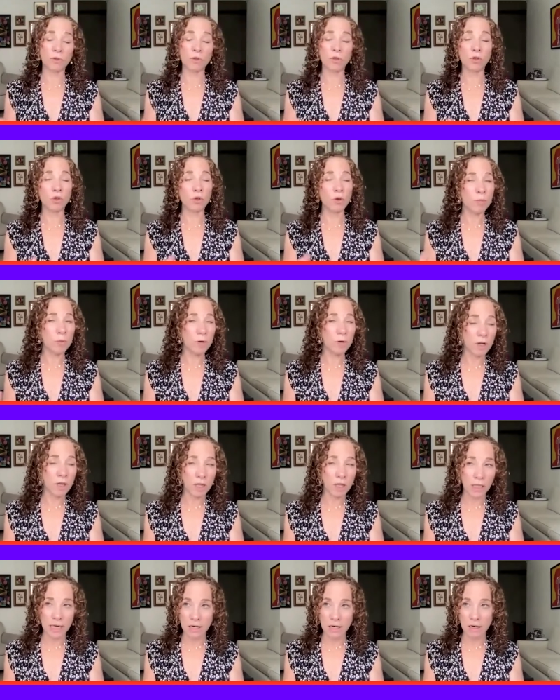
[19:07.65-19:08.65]
super
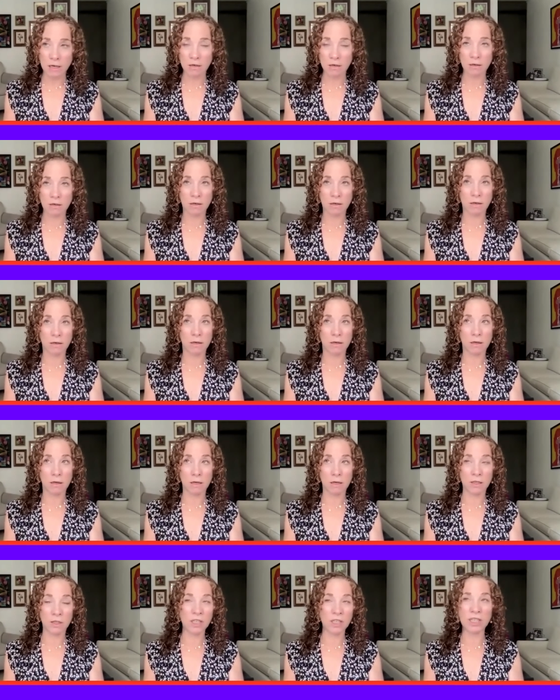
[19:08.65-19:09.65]
clear,
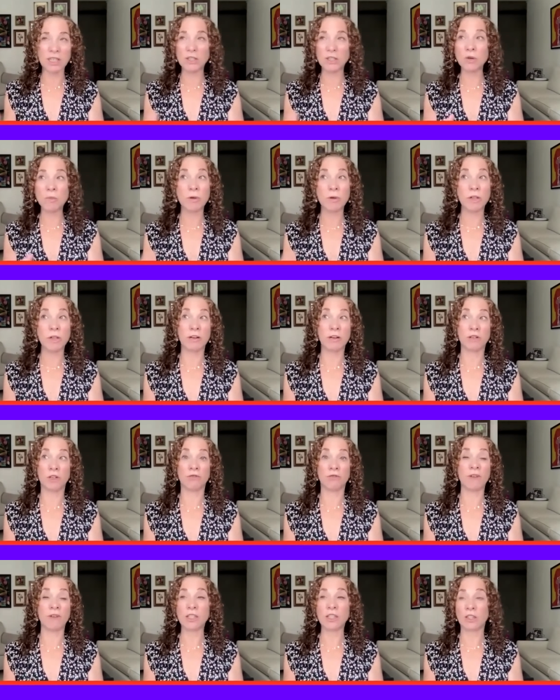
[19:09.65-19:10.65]
just super clear
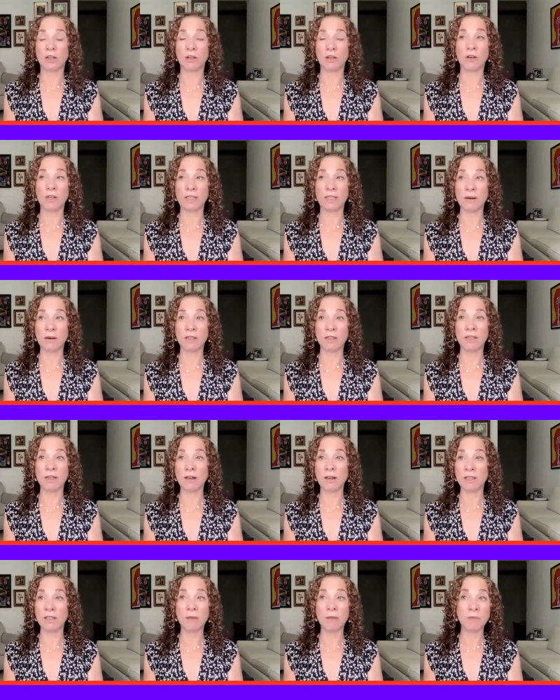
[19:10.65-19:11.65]
direction. Because
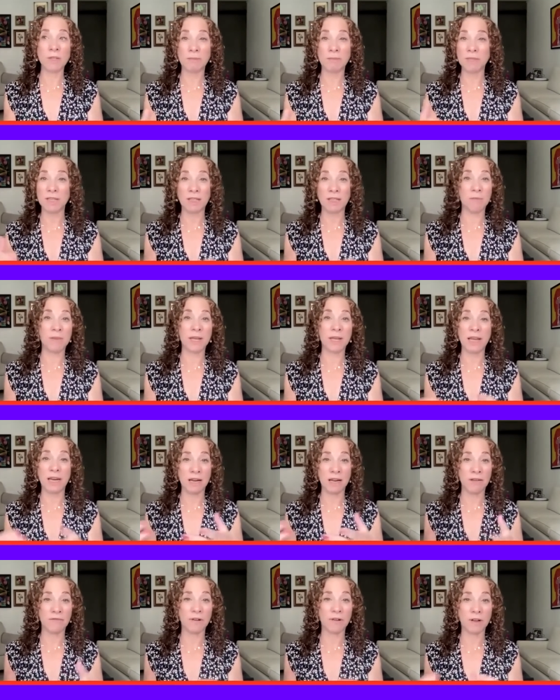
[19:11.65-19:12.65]
sometimes at the
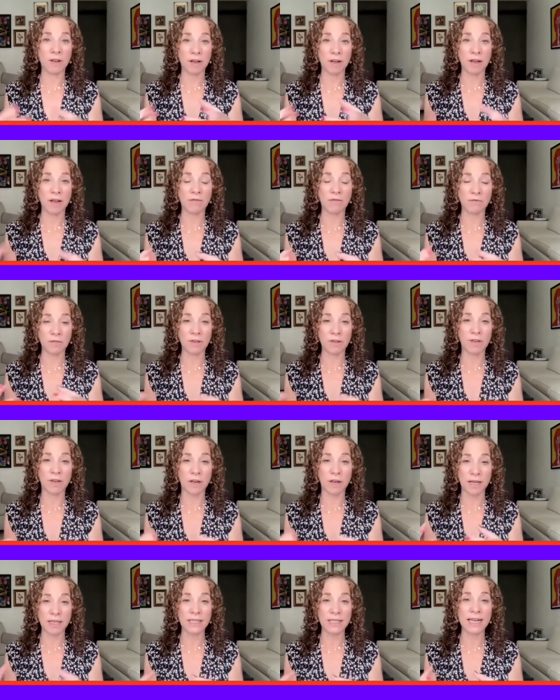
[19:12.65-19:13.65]
beginning of, of
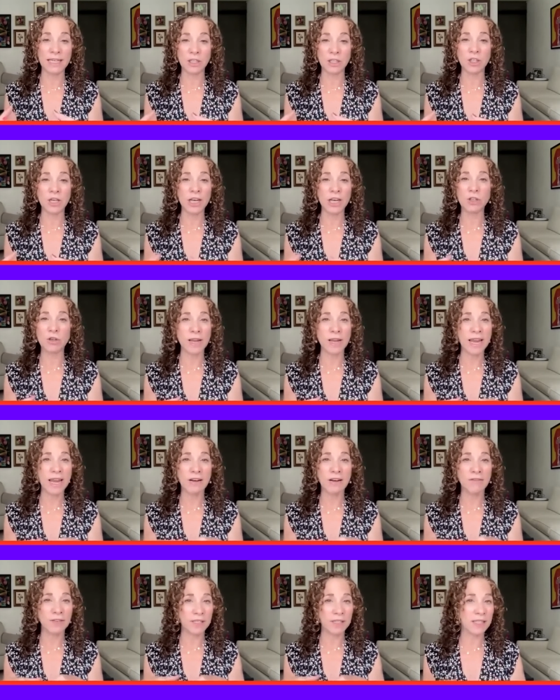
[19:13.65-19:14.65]
intense change, you
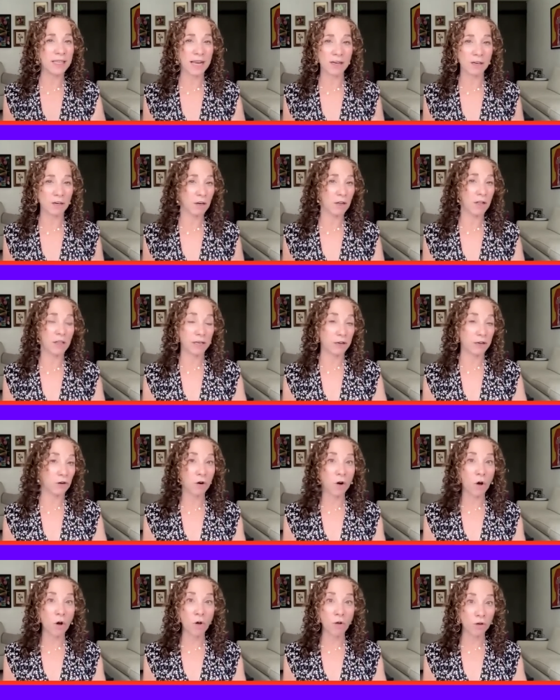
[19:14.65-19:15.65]
can't even set clear
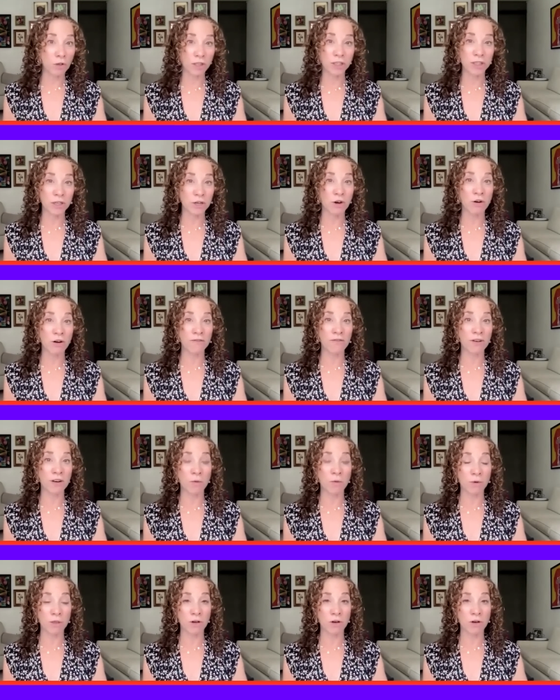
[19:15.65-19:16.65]
goals. You don't even
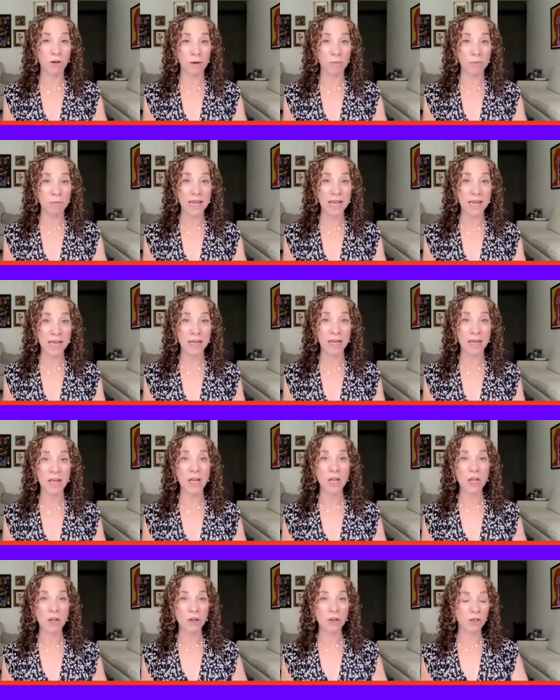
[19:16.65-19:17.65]
know what they're going to be.
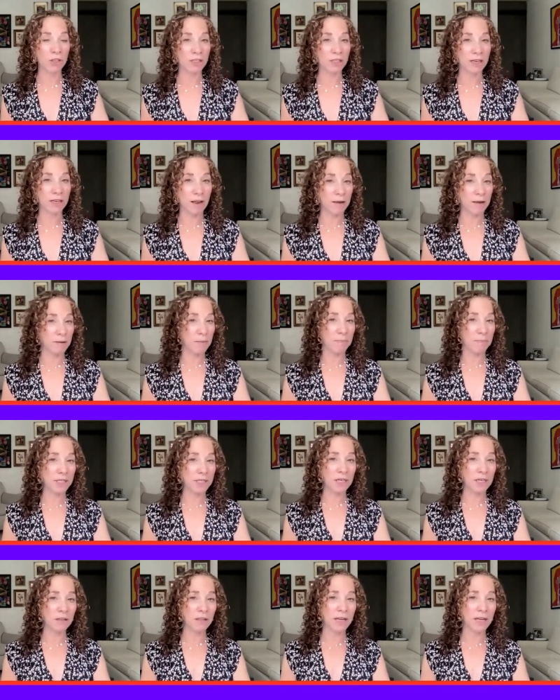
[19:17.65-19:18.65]
You just, uh,
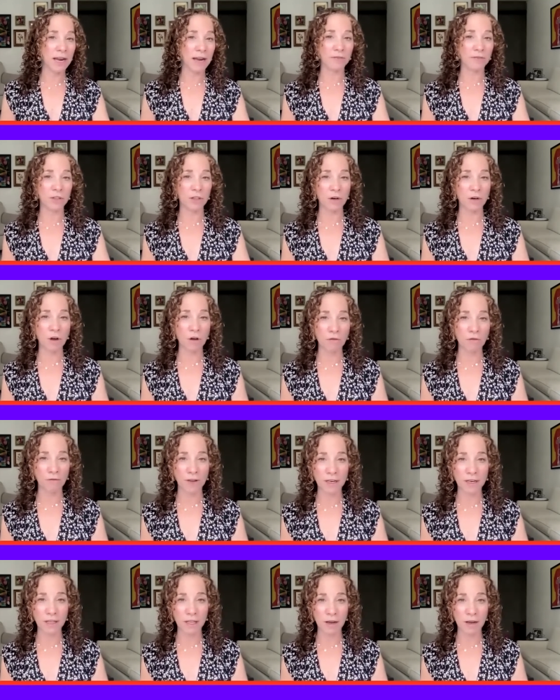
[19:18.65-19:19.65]
particularly after
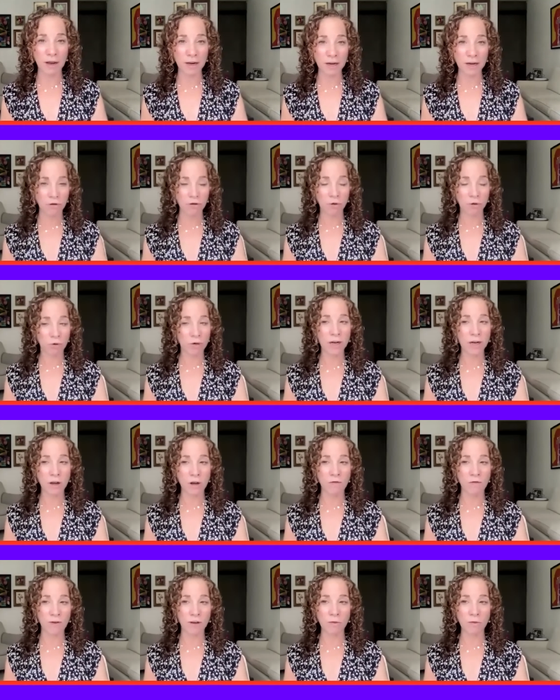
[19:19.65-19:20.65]
COVID, you know, during
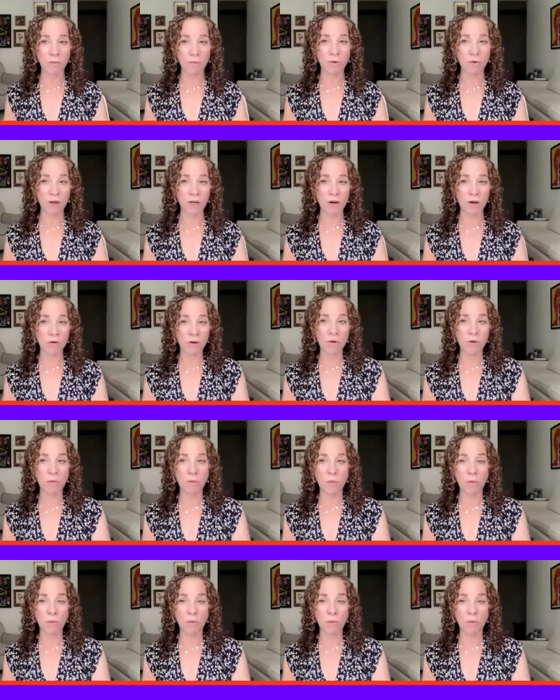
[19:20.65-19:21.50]
COVID, you, you know,